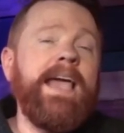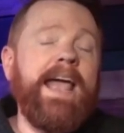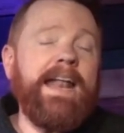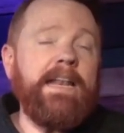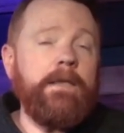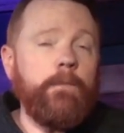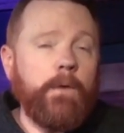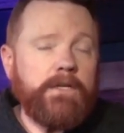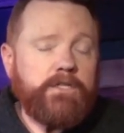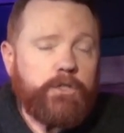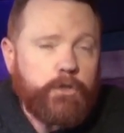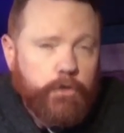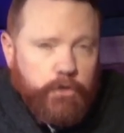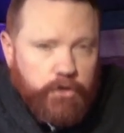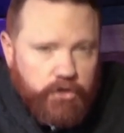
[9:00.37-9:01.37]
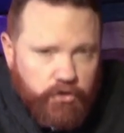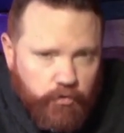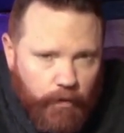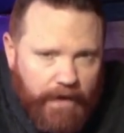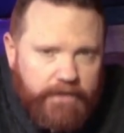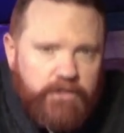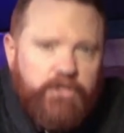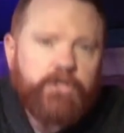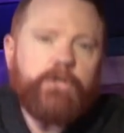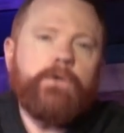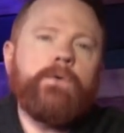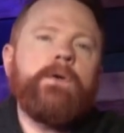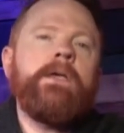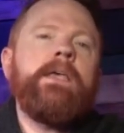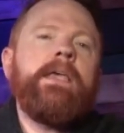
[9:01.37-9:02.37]
and he wants to stretch
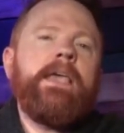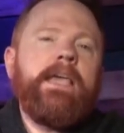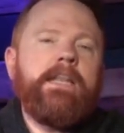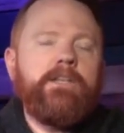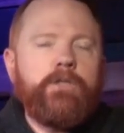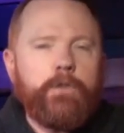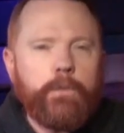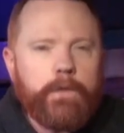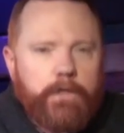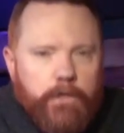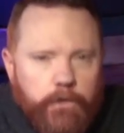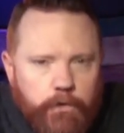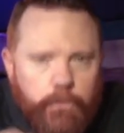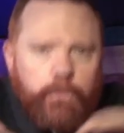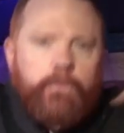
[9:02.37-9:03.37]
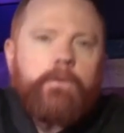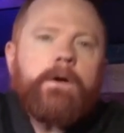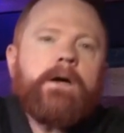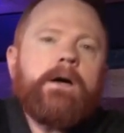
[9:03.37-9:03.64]
you into a new